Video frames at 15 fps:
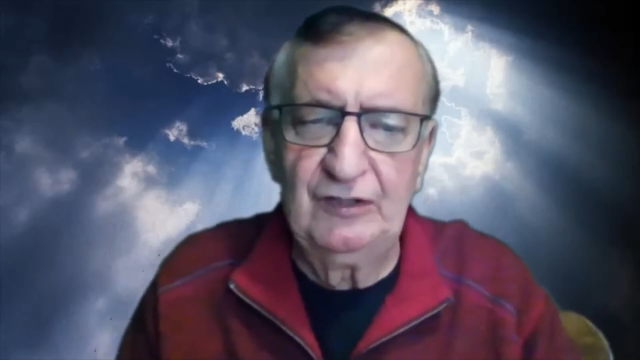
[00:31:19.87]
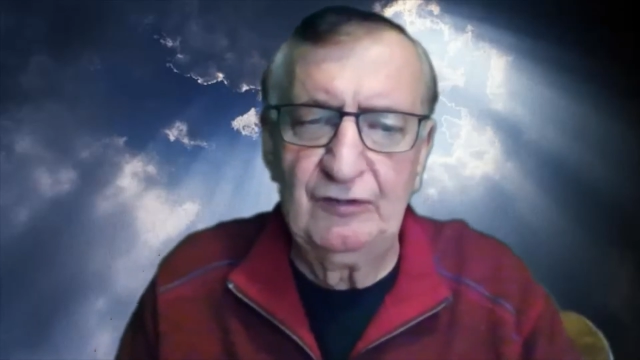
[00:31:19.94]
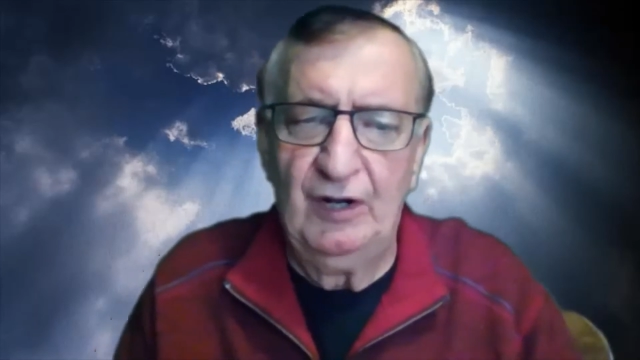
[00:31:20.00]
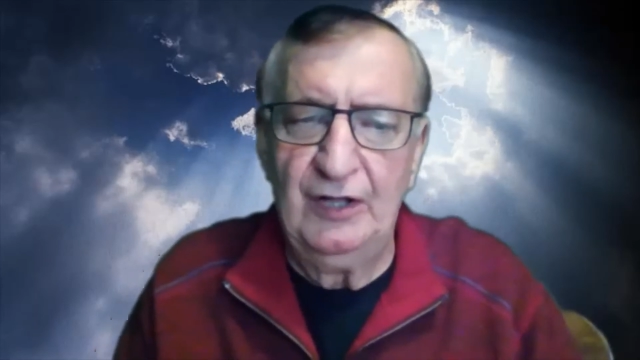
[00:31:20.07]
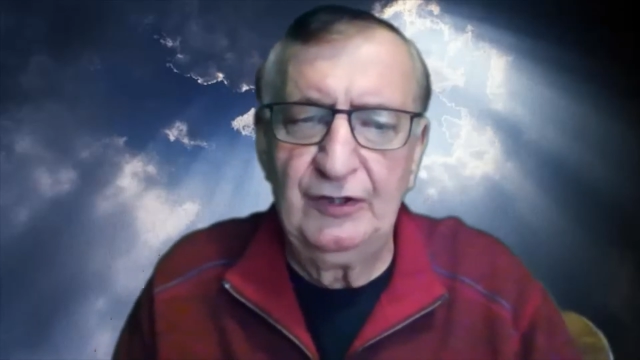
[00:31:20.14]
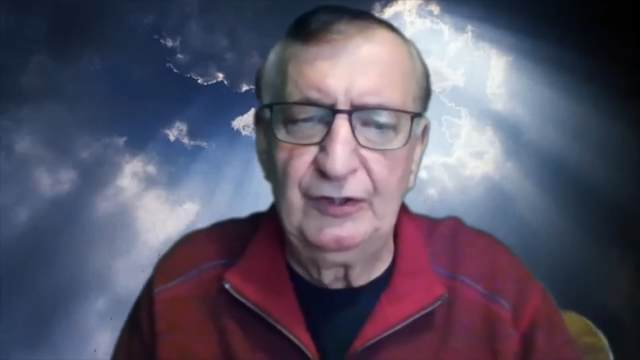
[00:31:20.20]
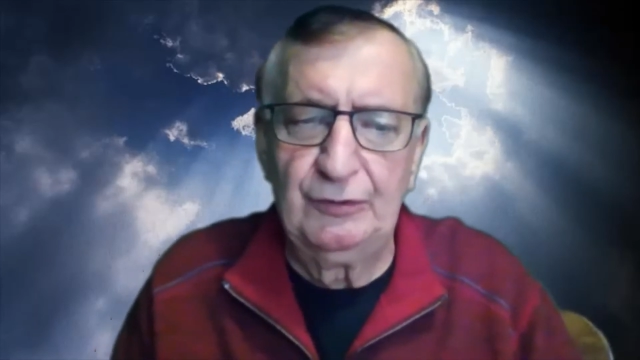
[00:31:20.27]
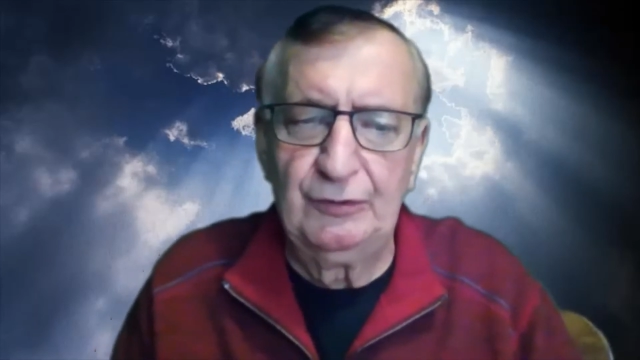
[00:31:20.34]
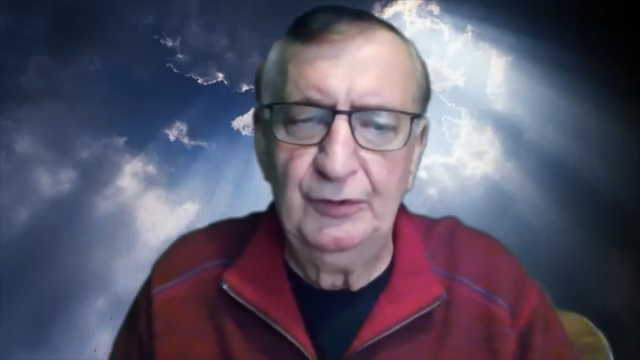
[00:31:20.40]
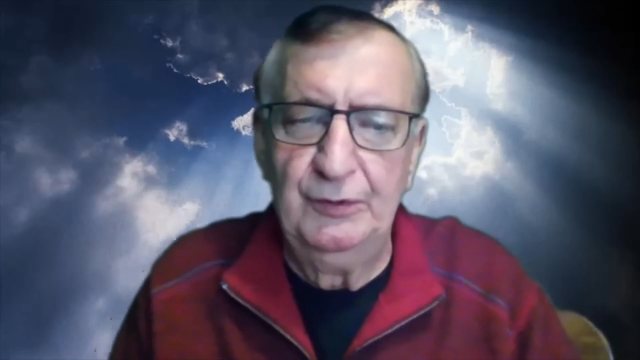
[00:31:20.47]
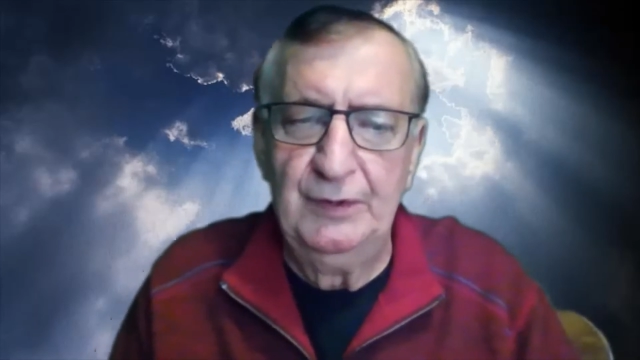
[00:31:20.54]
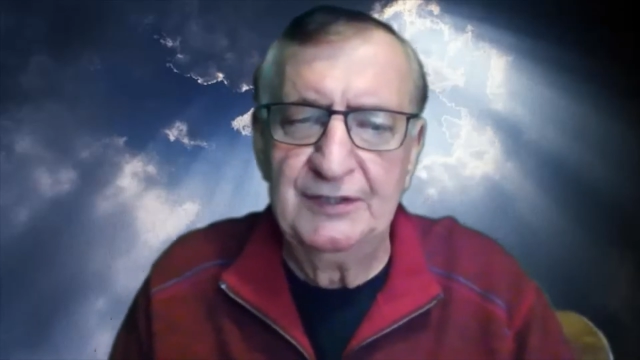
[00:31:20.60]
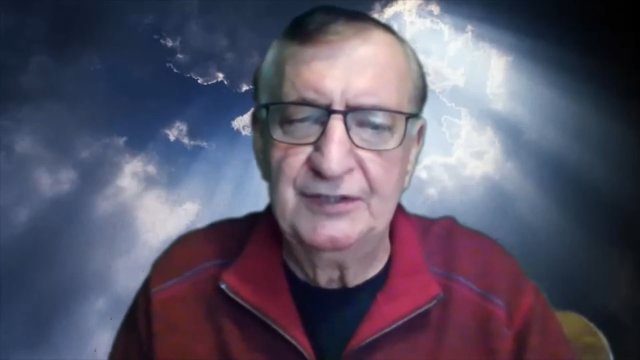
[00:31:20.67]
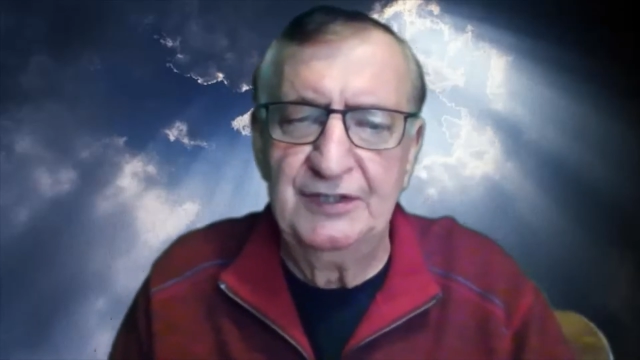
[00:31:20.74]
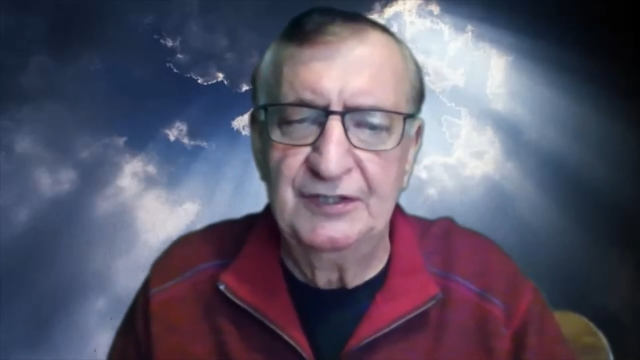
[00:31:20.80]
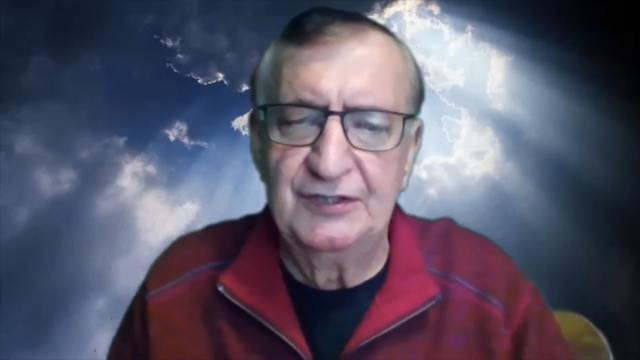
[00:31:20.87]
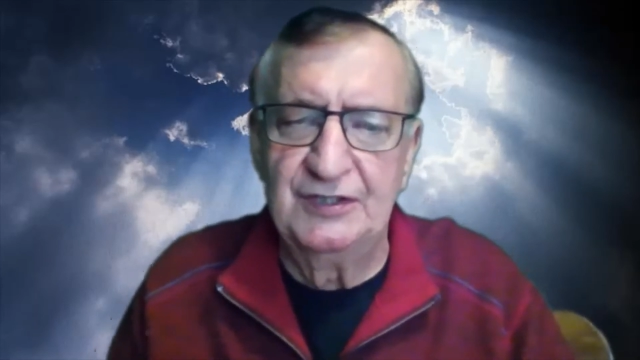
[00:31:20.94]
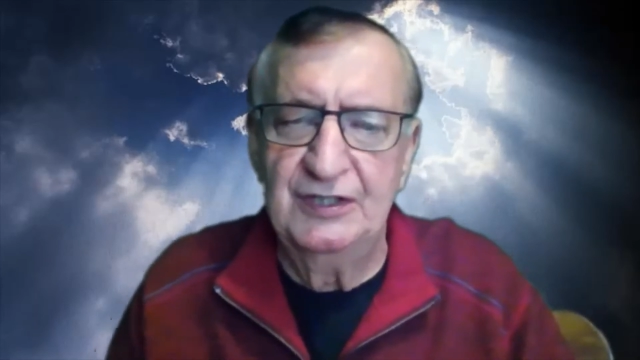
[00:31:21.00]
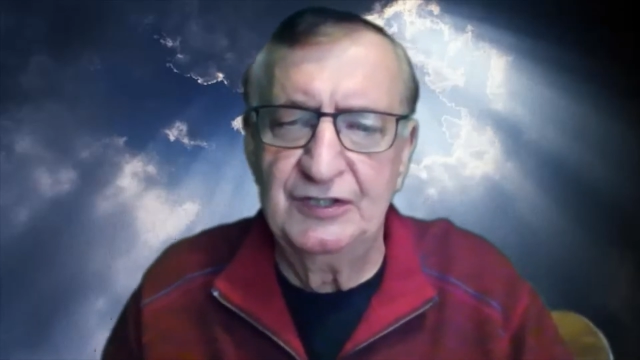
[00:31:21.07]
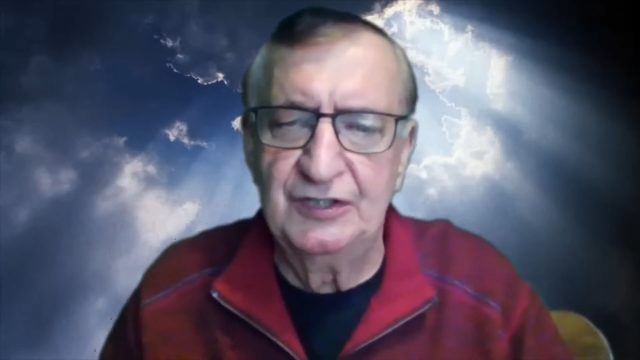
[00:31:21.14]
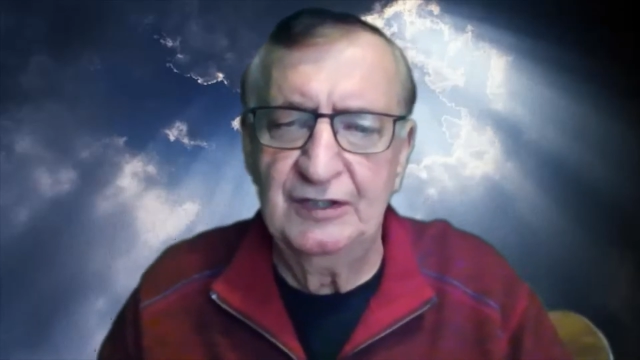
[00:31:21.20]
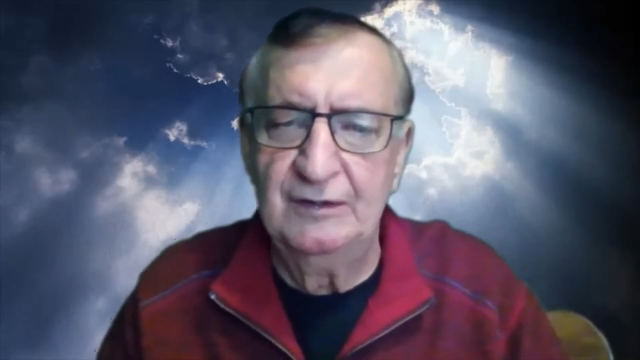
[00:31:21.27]
thought through his
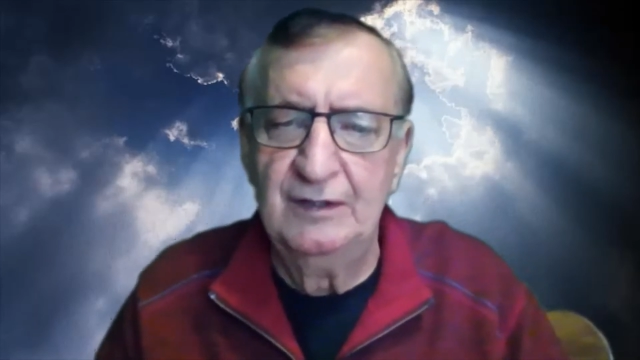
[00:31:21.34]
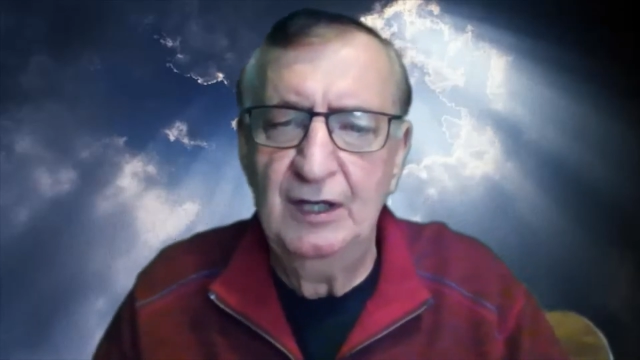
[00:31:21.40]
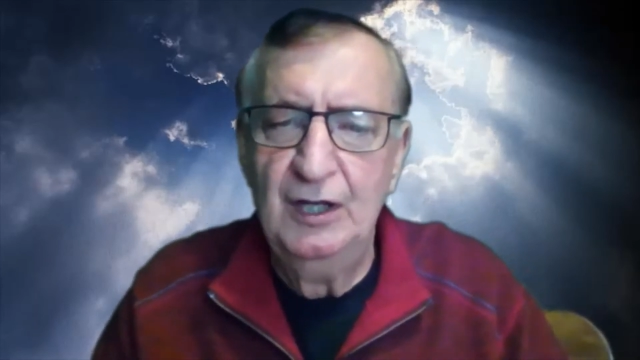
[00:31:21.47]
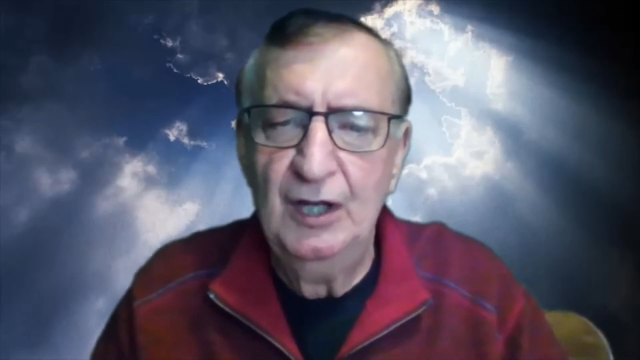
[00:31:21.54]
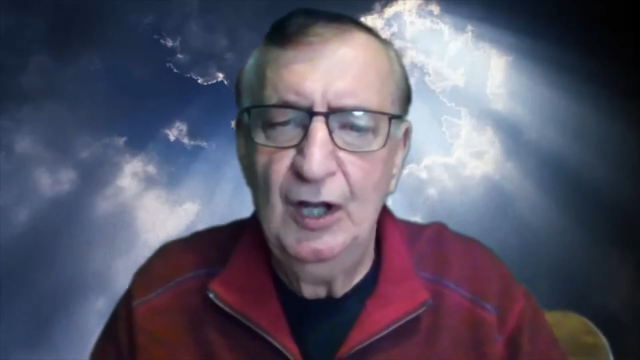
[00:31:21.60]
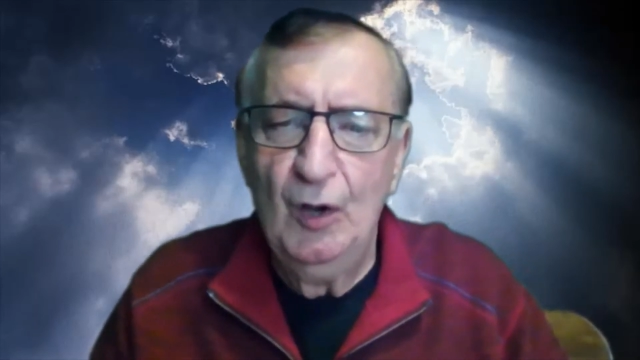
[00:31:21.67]
decision,